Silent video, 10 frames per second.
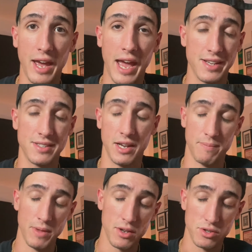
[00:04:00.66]
asset.
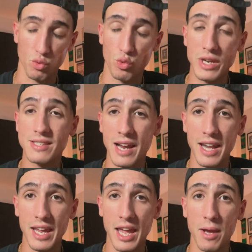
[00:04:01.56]
So
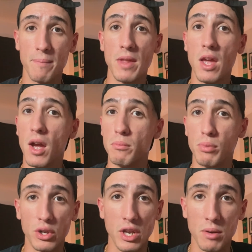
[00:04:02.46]
re-signing him,
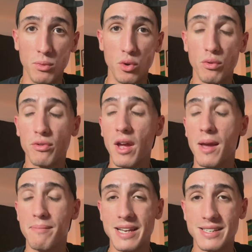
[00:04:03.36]
brilliant move,
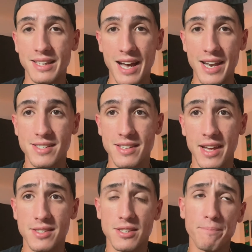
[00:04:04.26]
makes a lot of
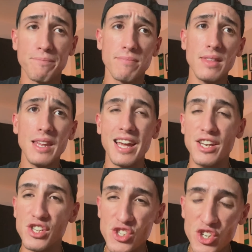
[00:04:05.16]
sense.
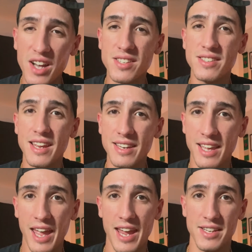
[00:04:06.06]
And just in
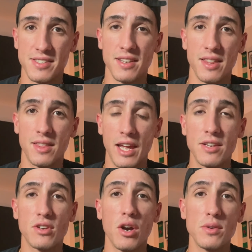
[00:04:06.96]
case
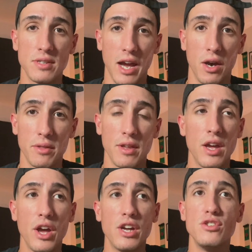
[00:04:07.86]
things go south,
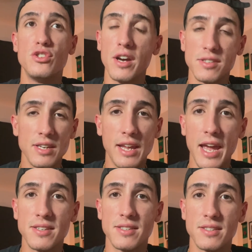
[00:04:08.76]
just in
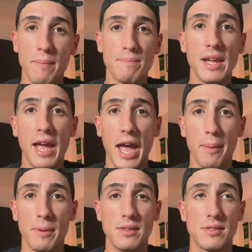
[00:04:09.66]
case something
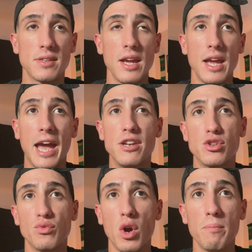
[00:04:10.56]
happens and
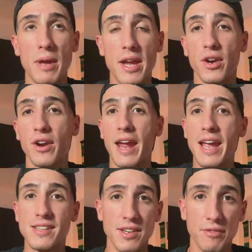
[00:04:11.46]
Jerome Baker
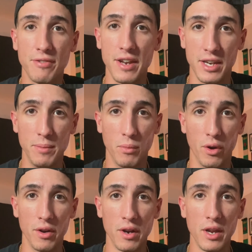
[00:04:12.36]
isn't a fit anymore,